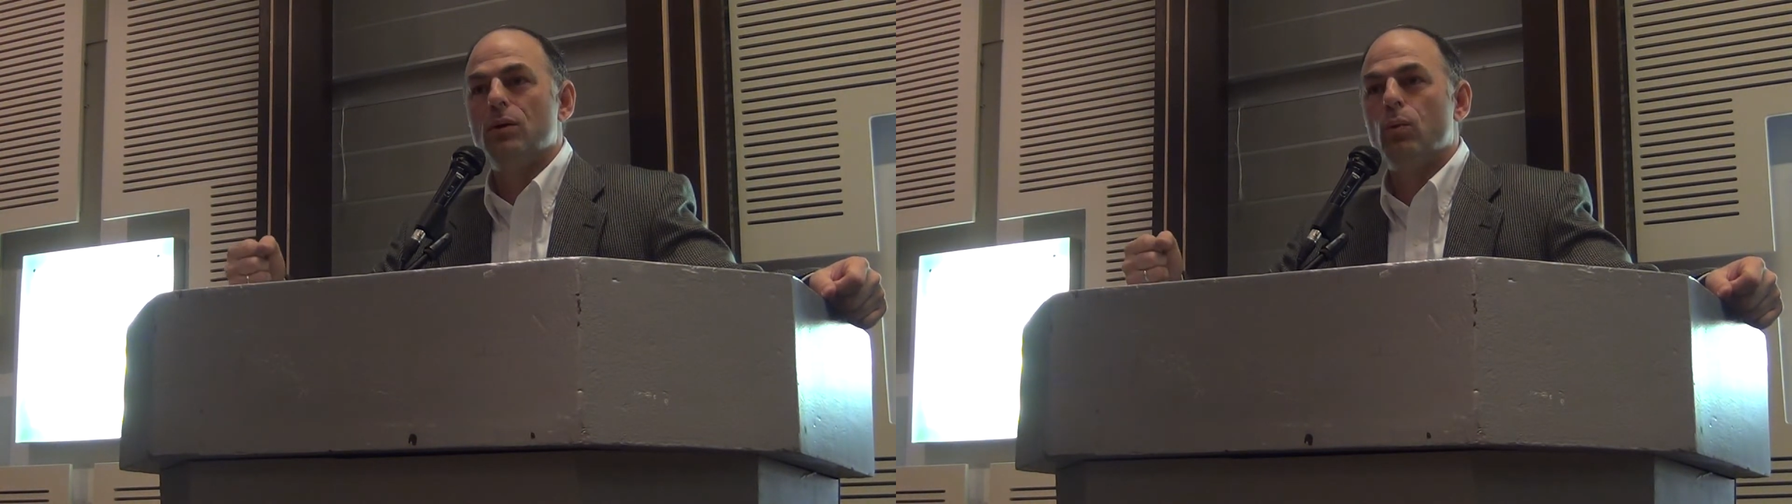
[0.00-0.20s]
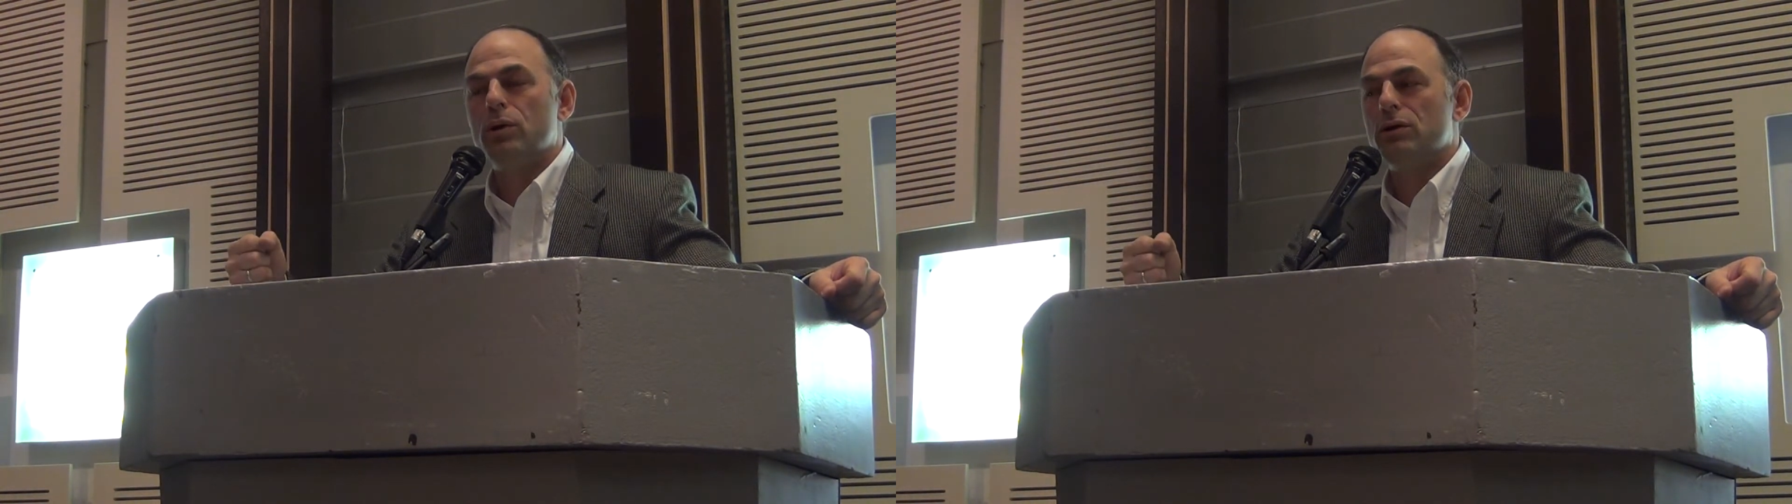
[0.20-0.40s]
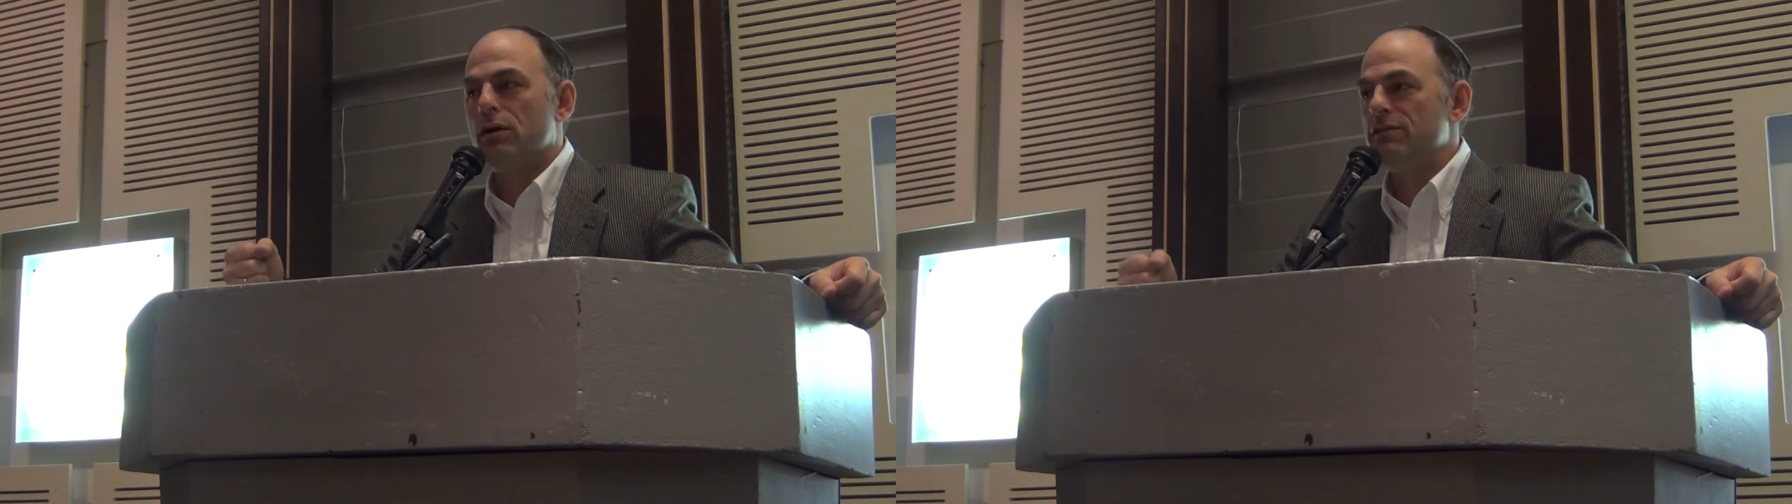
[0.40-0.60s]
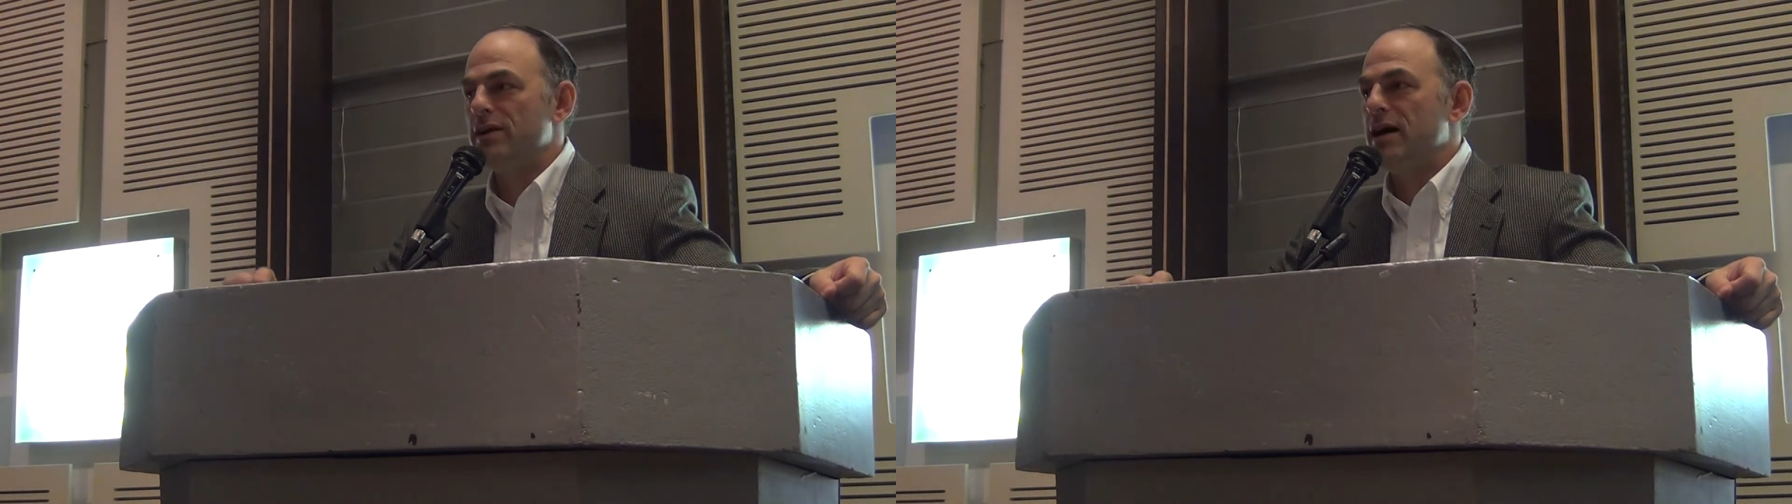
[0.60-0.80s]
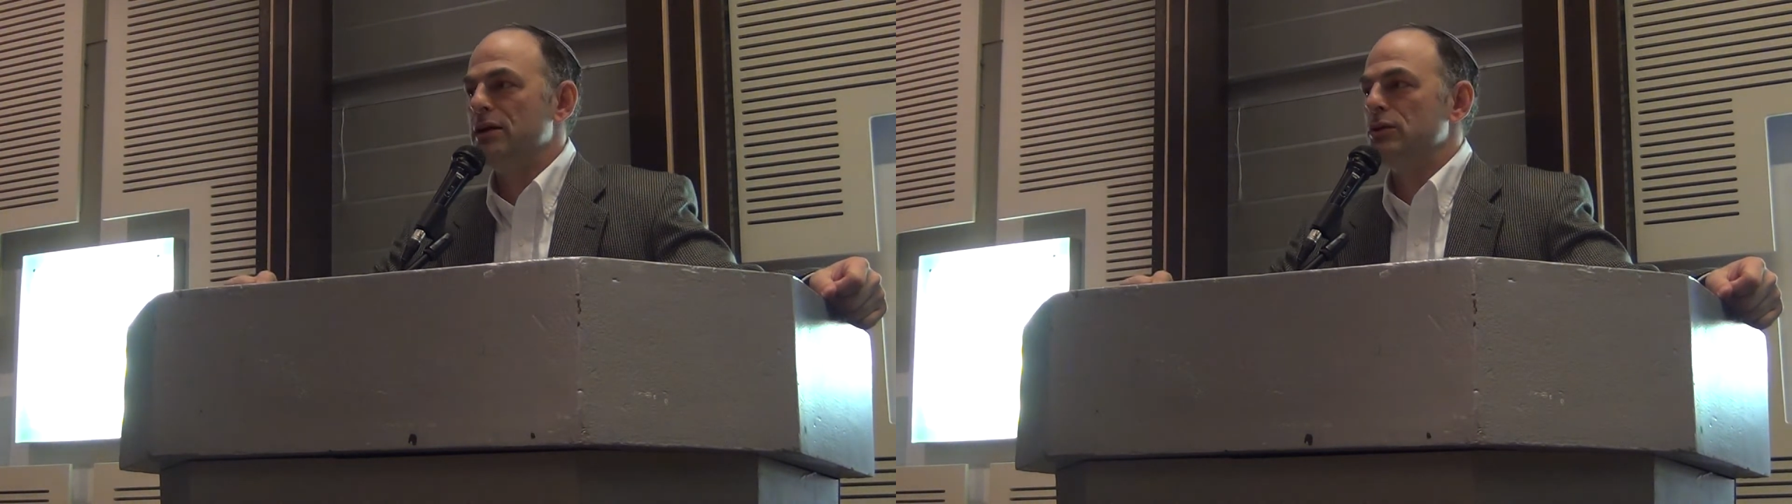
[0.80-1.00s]
What are our
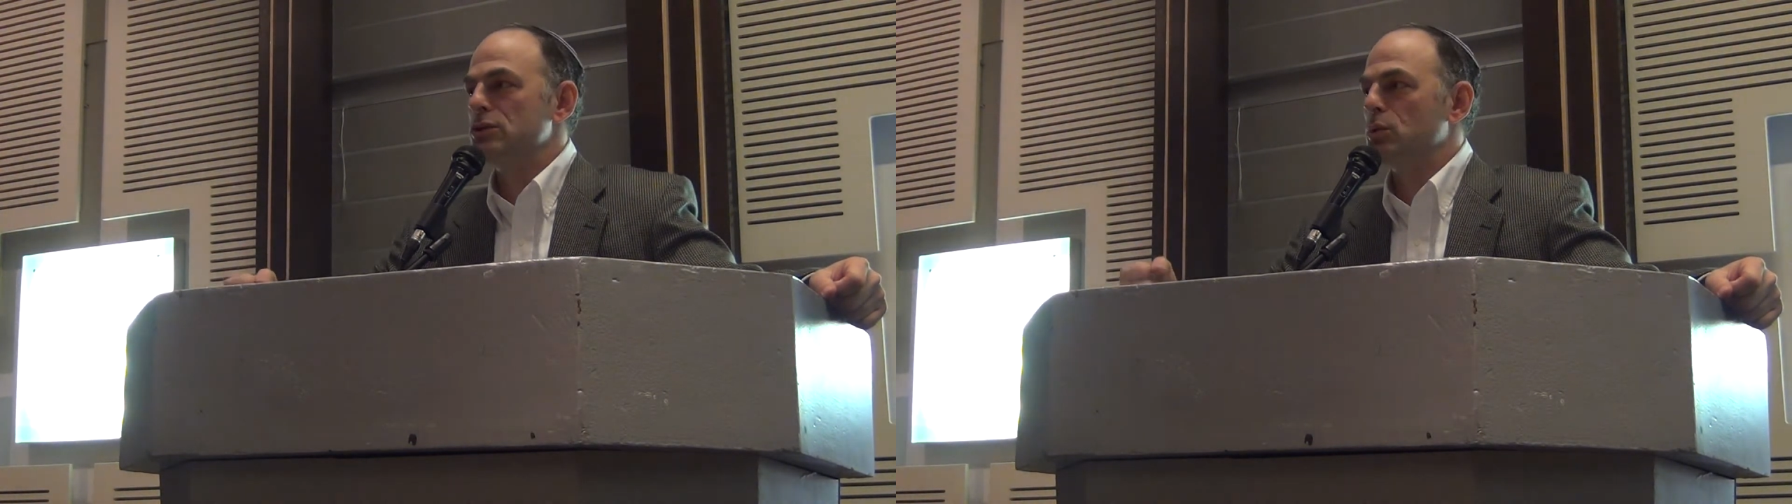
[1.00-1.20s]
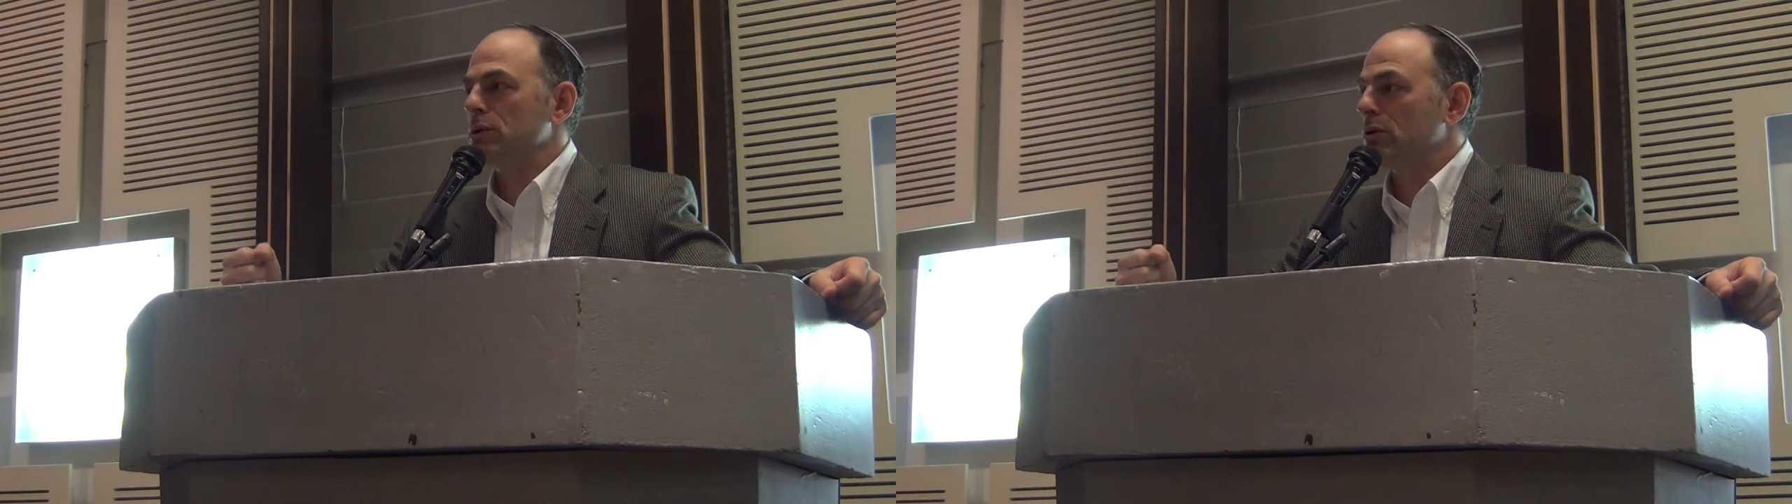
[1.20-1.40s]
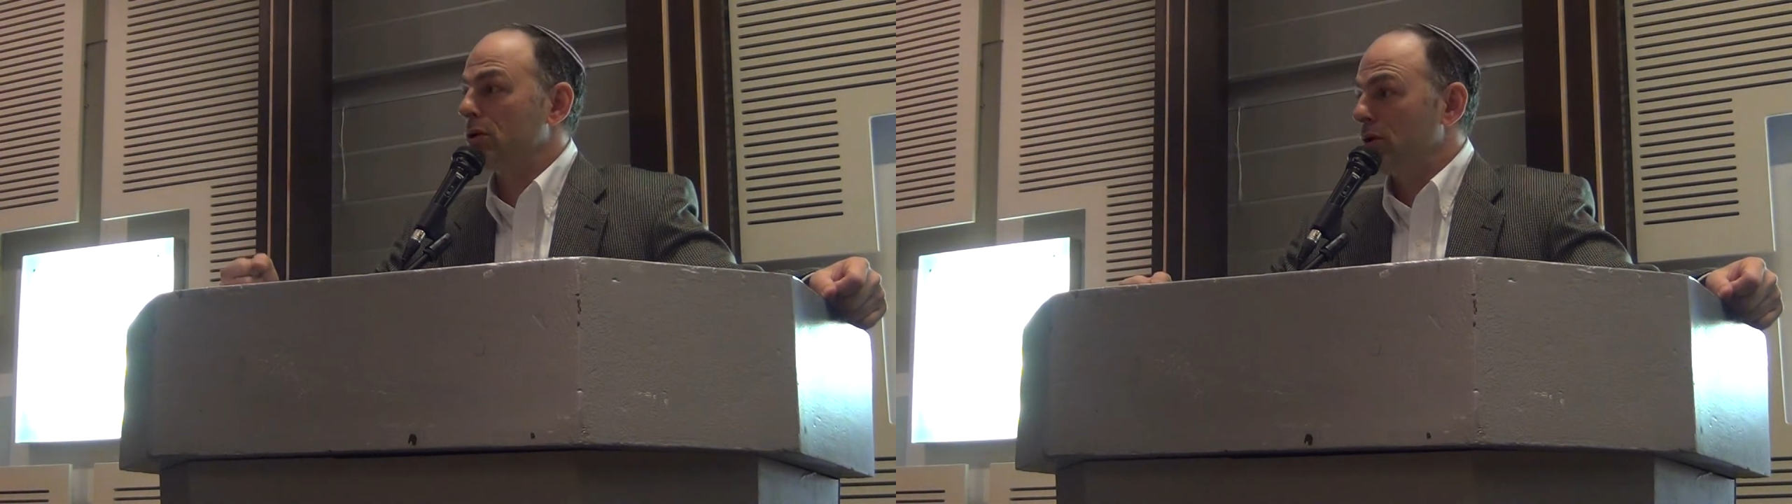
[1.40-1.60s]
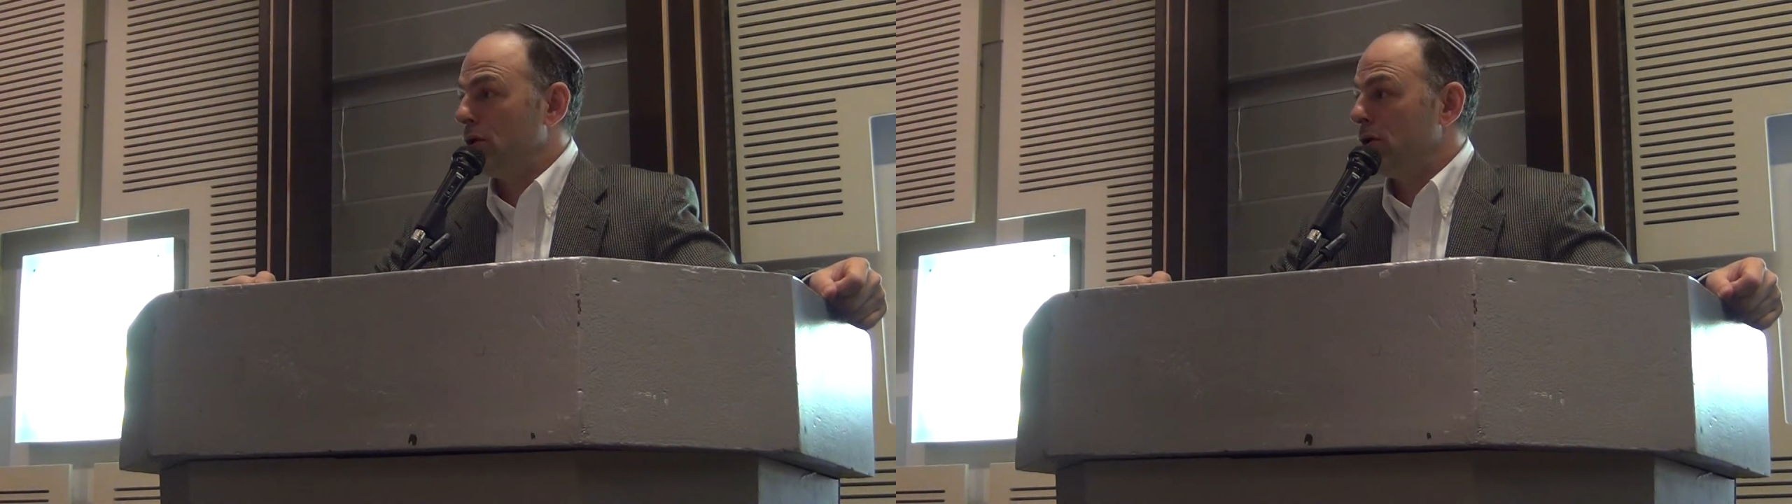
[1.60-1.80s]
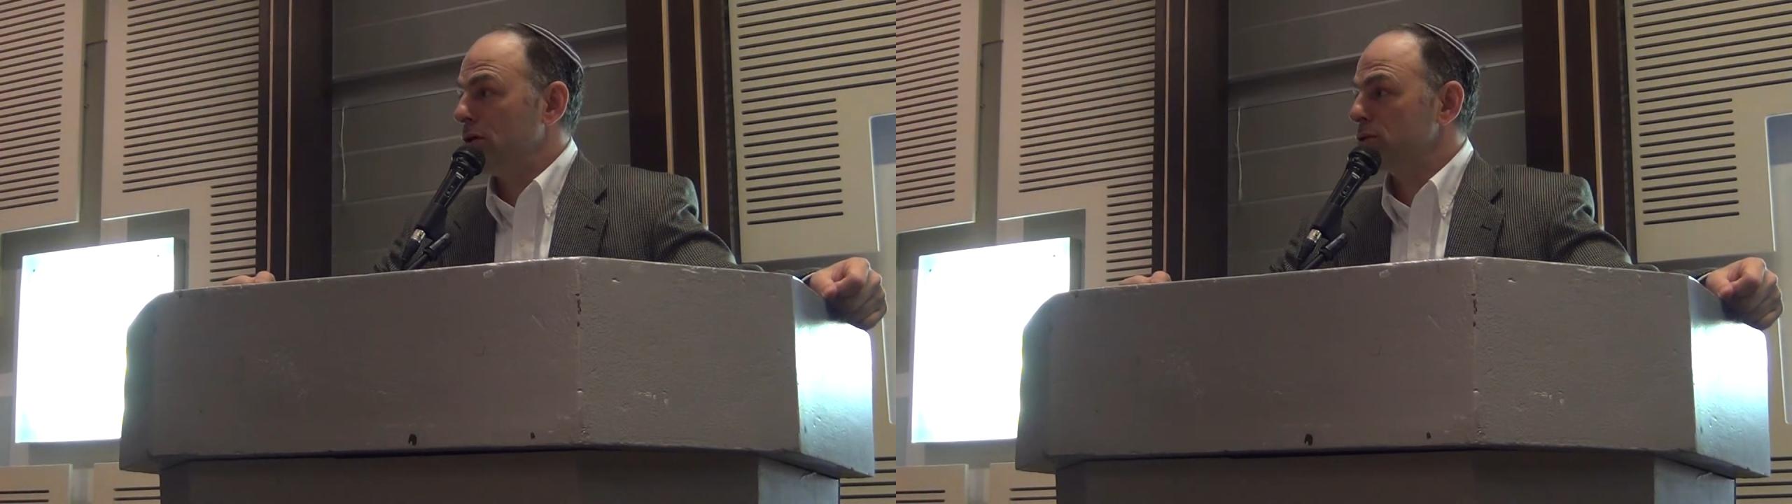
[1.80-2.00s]
values? What are our
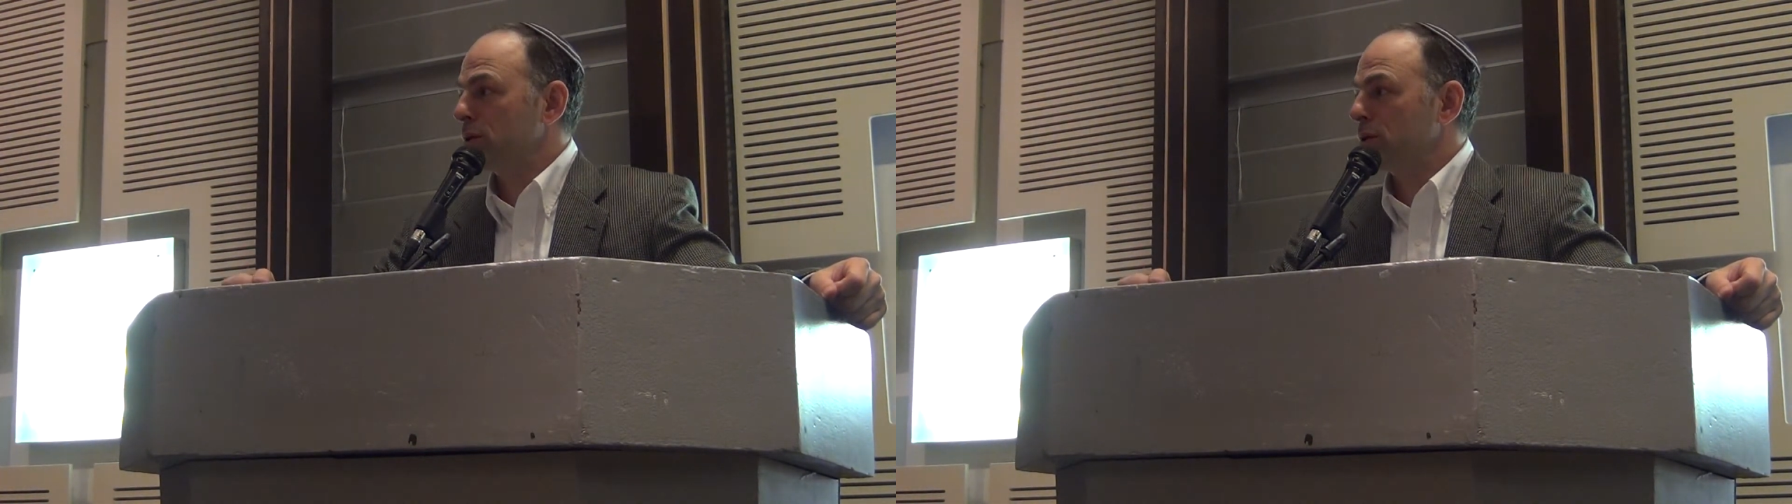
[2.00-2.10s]
laws?